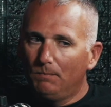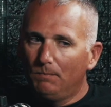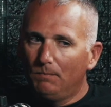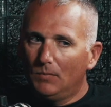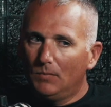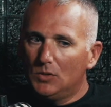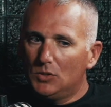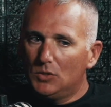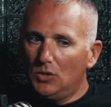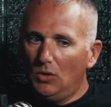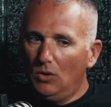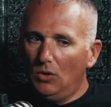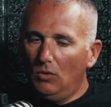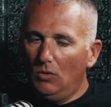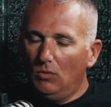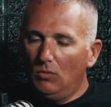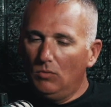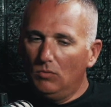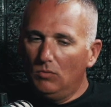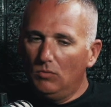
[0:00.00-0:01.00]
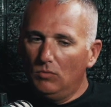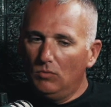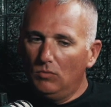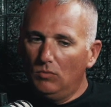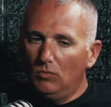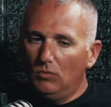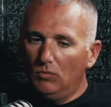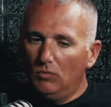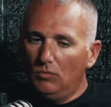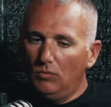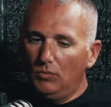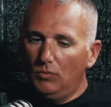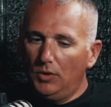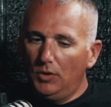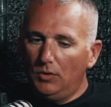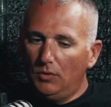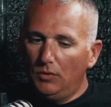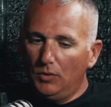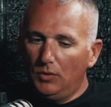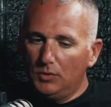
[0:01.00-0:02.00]
So,
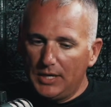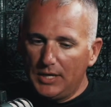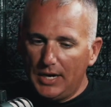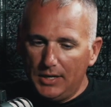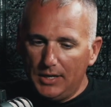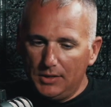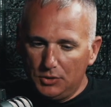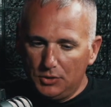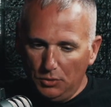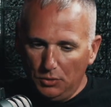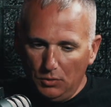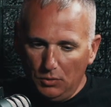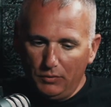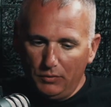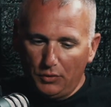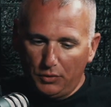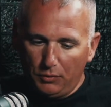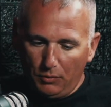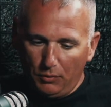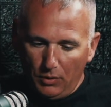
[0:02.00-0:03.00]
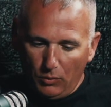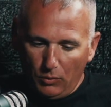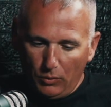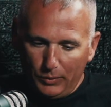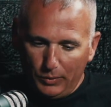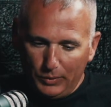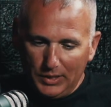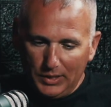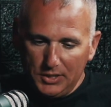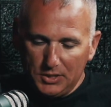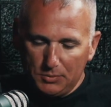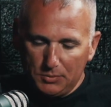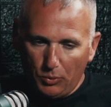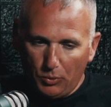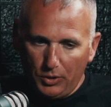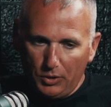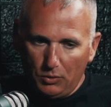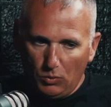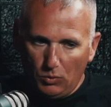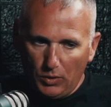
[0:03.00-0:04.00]
those guys, 2 of the 3 were released
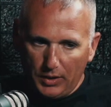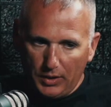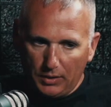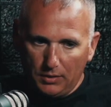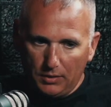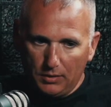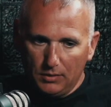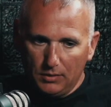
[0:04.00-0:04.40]
pretty quick,